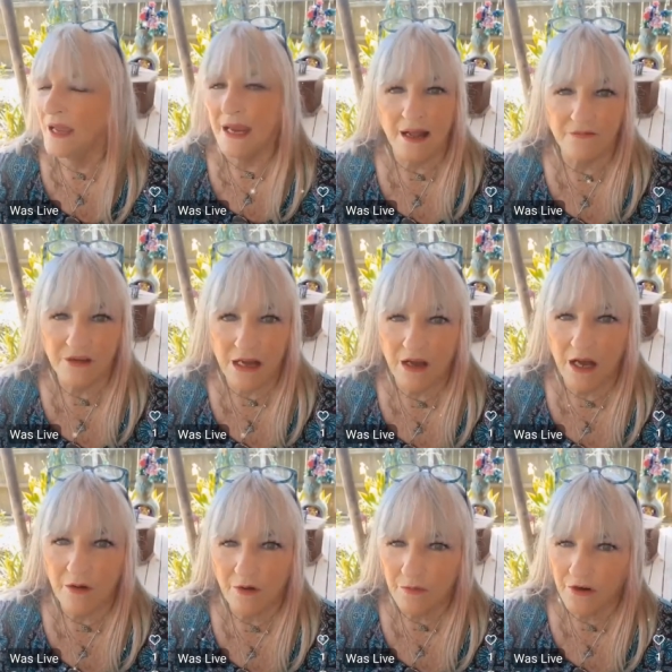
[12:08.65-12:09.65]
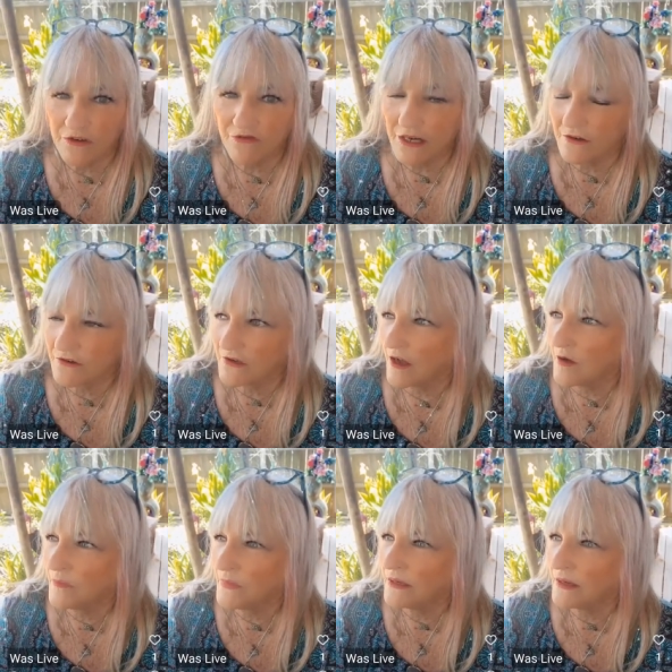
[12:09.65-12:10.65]
and I've got my hummingbird feeders
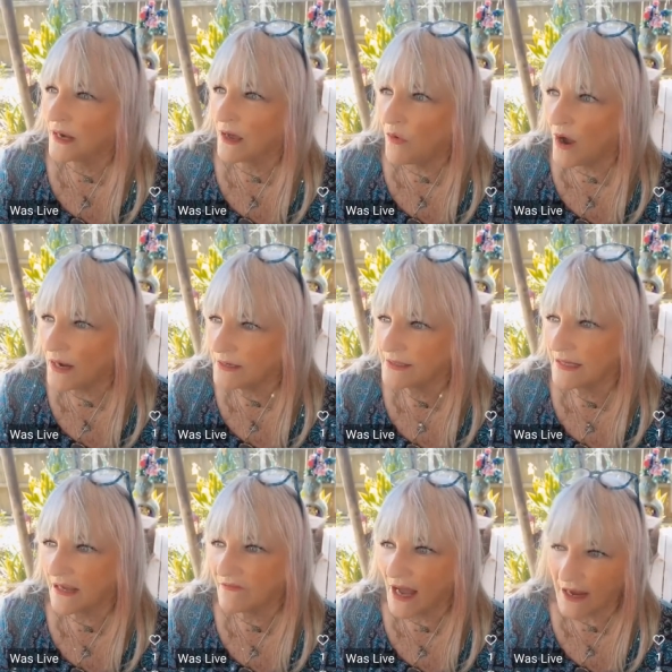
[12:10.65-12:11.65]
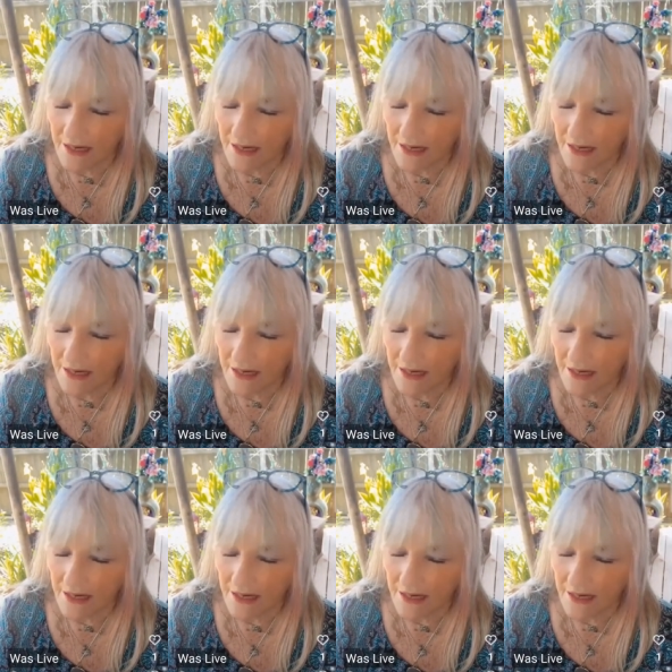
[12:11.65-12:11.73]
up, and I wanted to see if